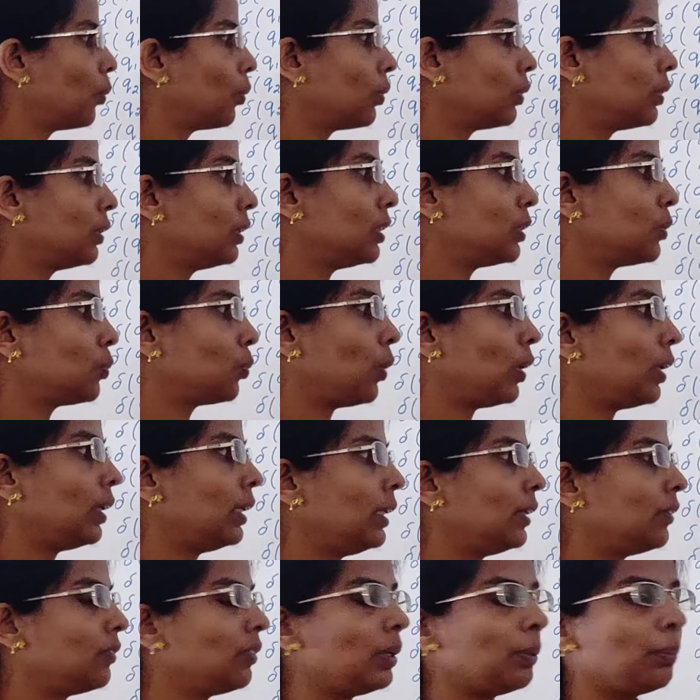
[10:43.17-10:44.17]
This 1
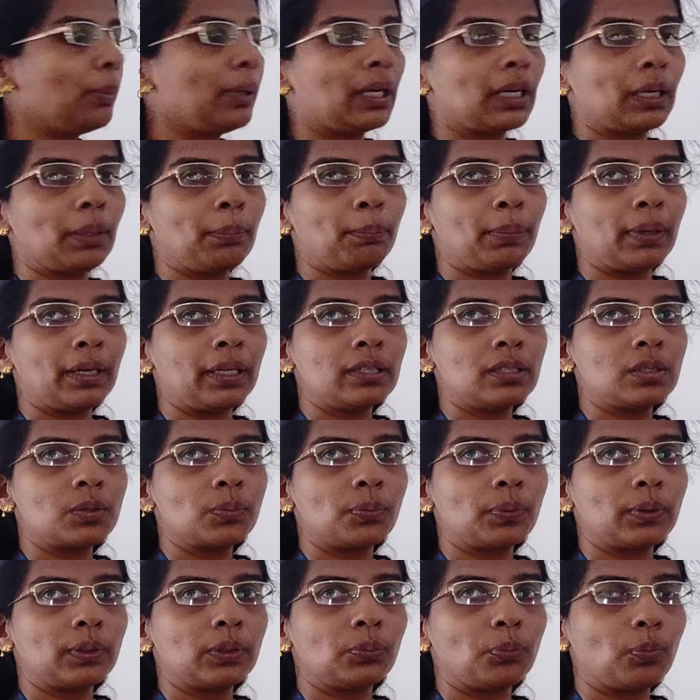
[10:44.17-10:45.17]
it will be
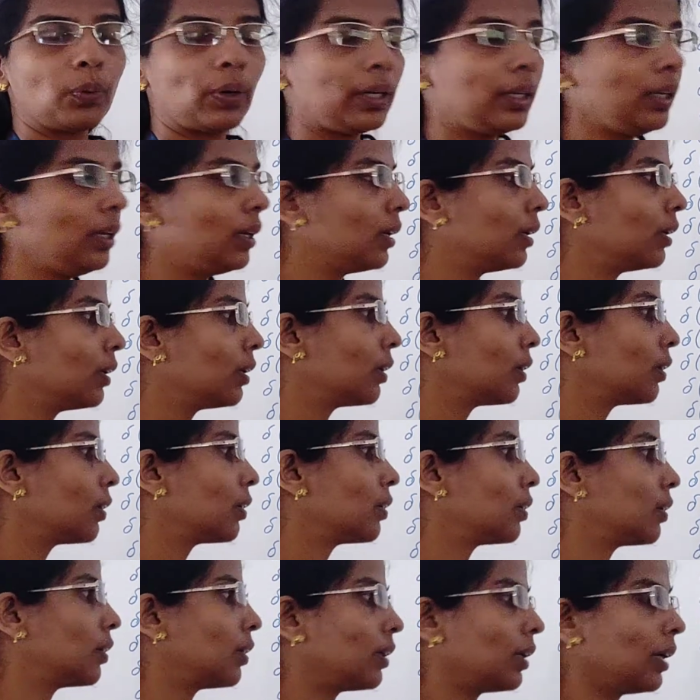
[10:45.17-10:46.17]
replaced with y.
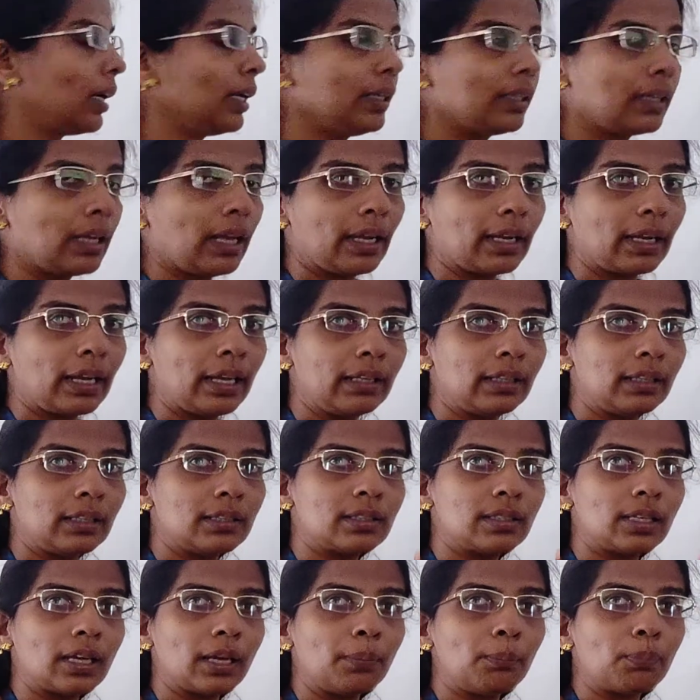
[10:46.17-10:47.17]
Right? Again the
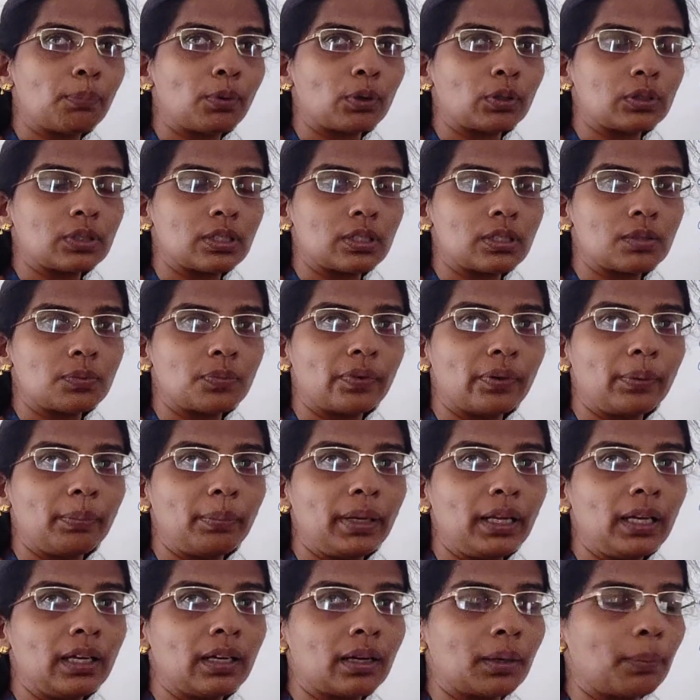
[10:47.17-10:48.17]
same process will
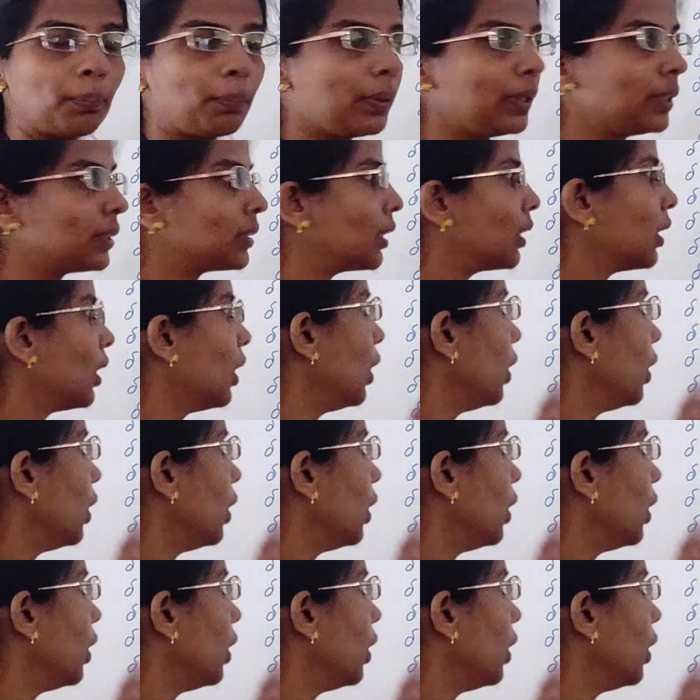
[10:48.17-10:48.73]
be repeated.